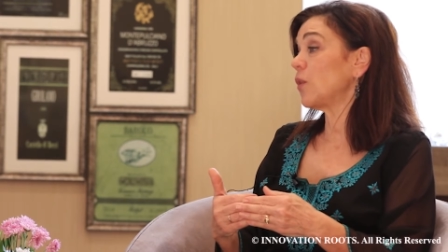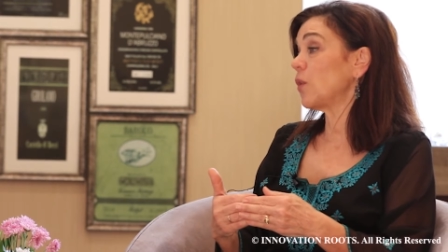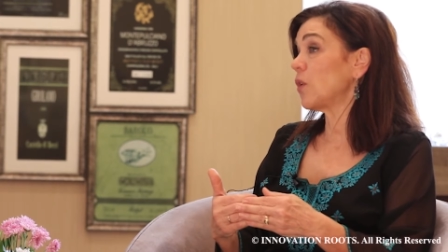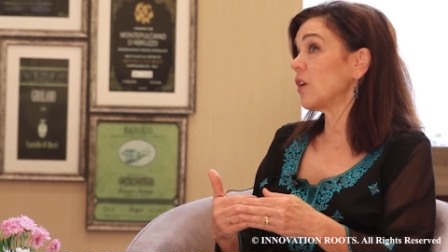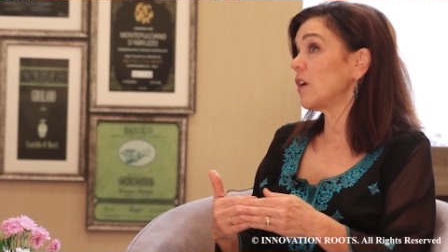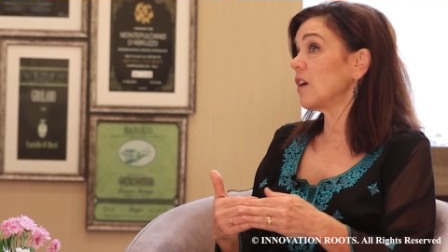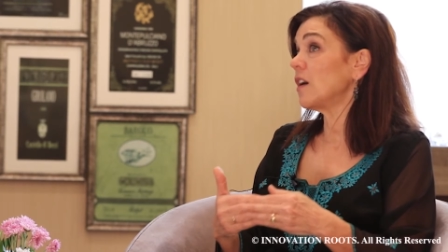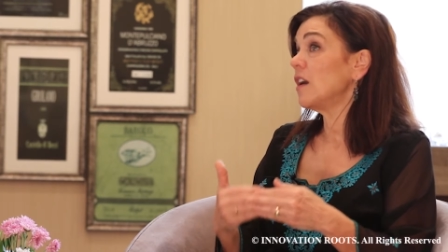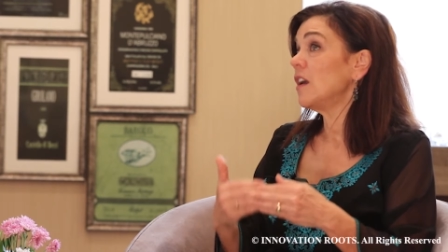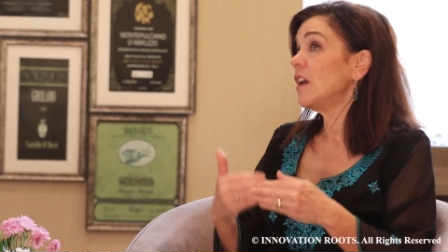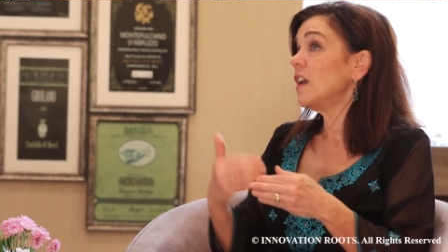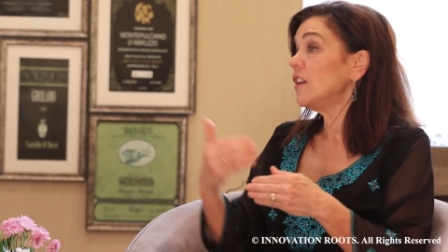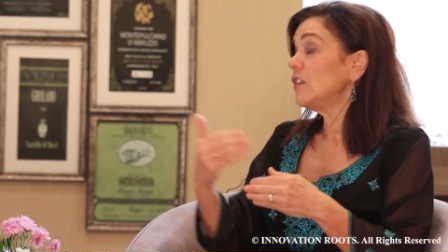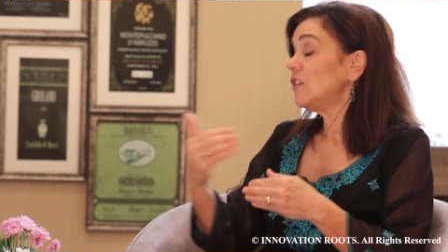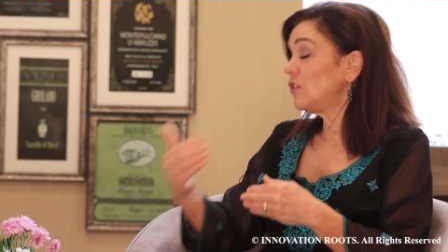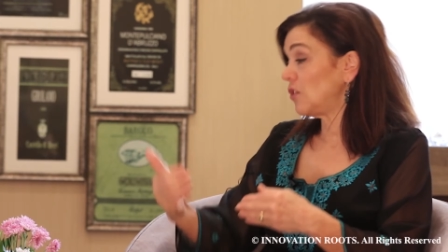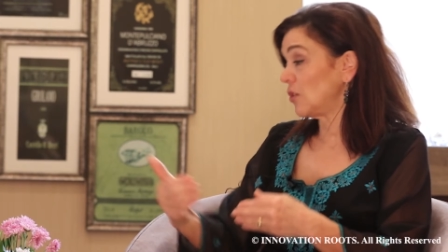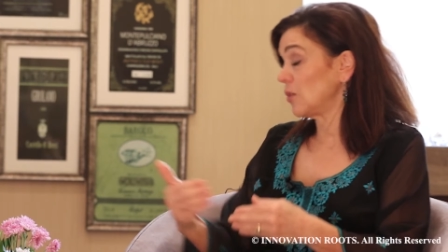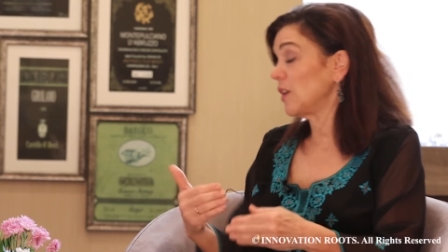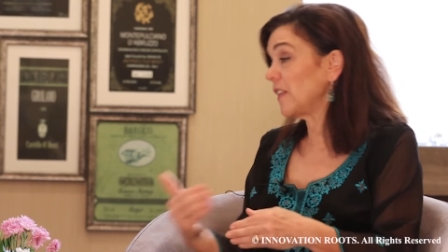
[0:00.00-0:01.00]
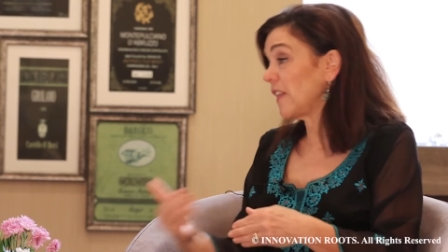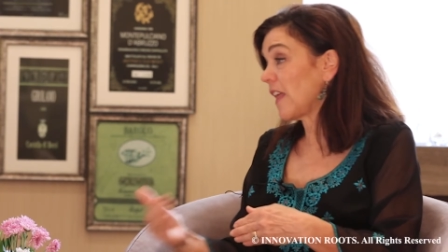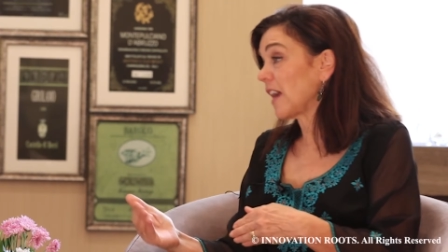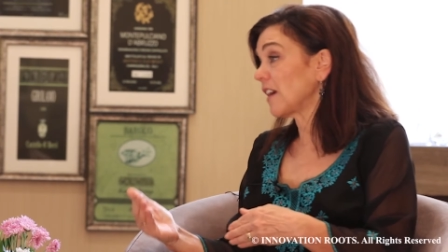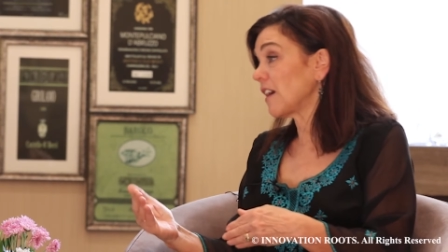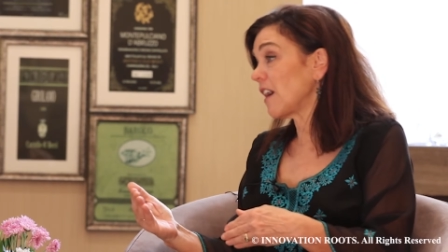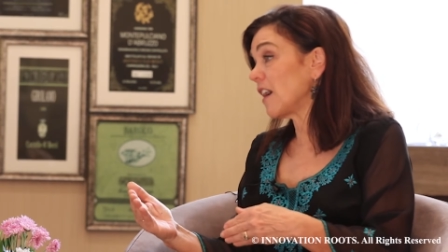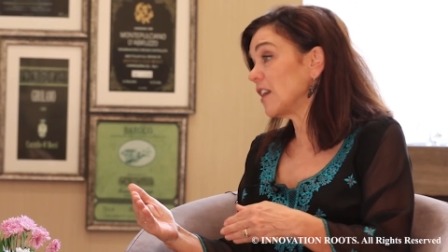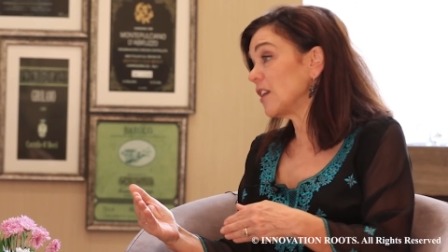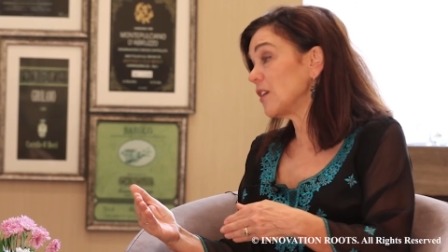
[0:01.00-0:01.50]
for doing
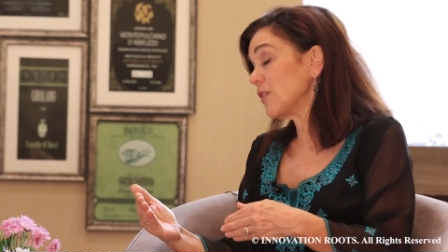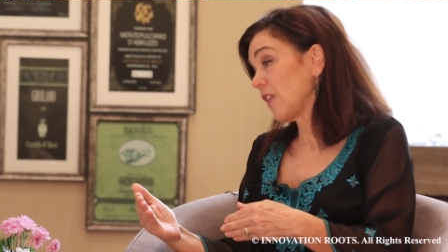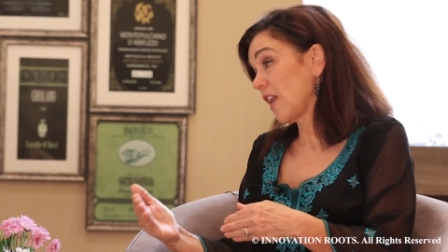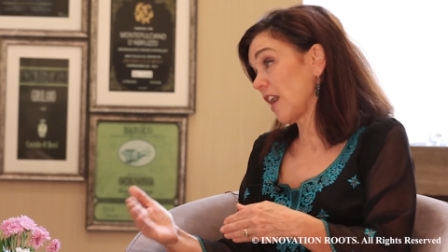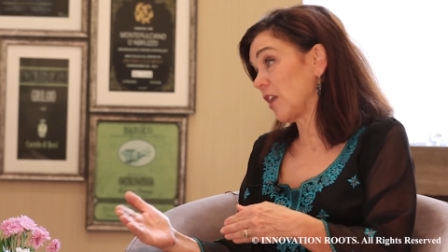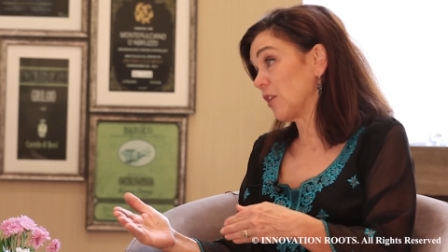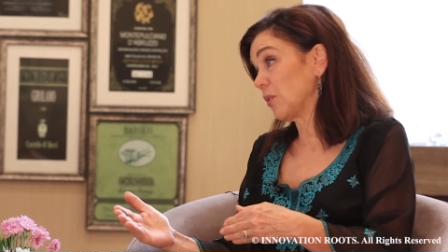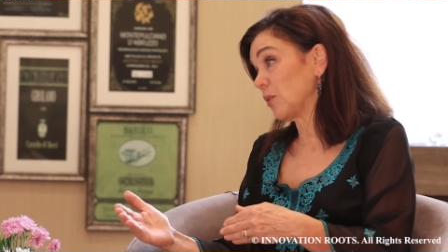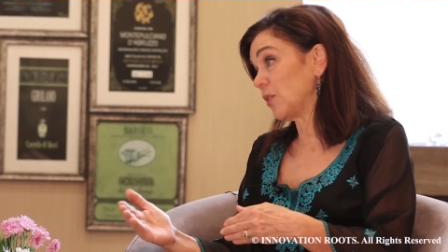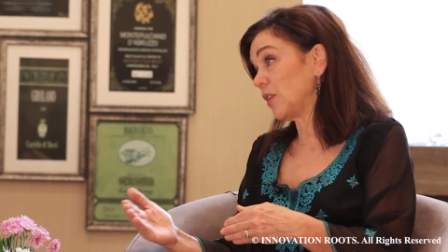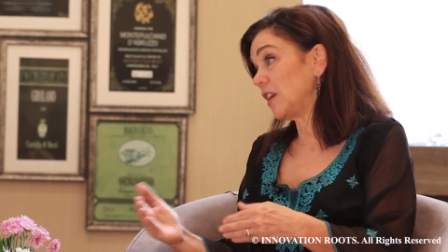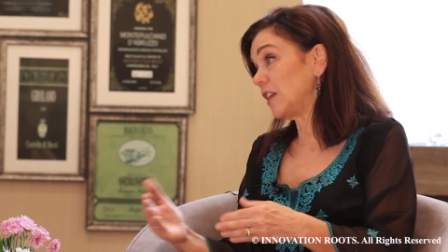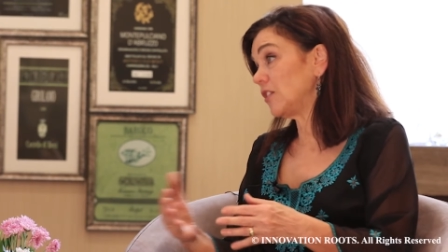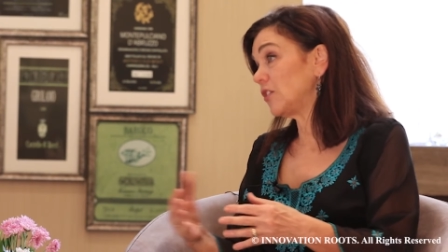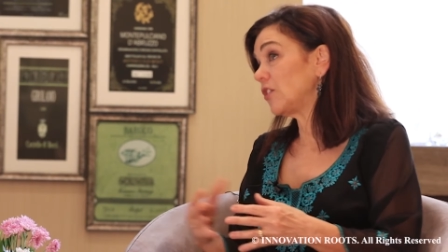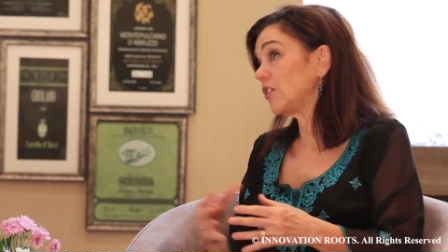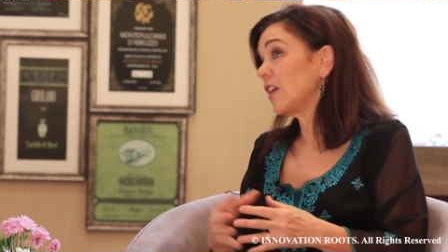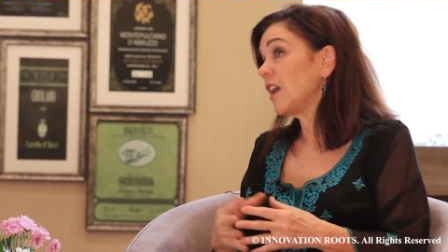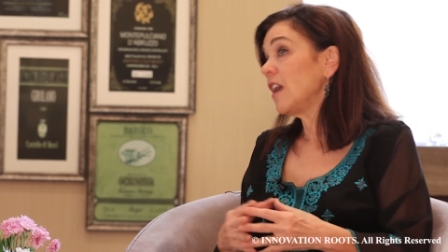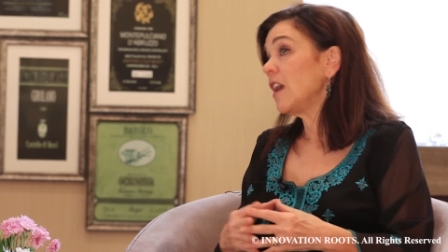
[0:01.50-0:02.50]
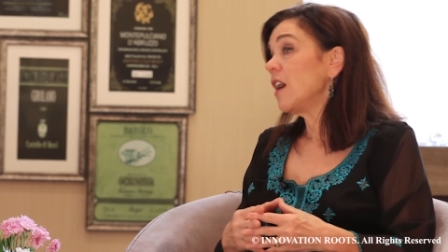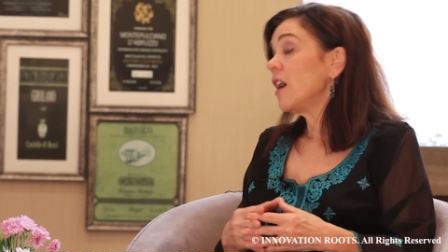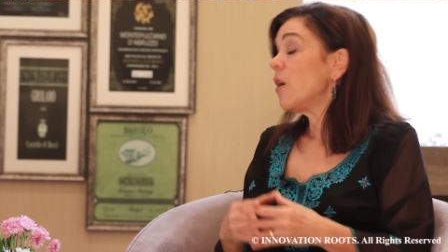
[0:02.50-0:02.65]
that kind of outreach.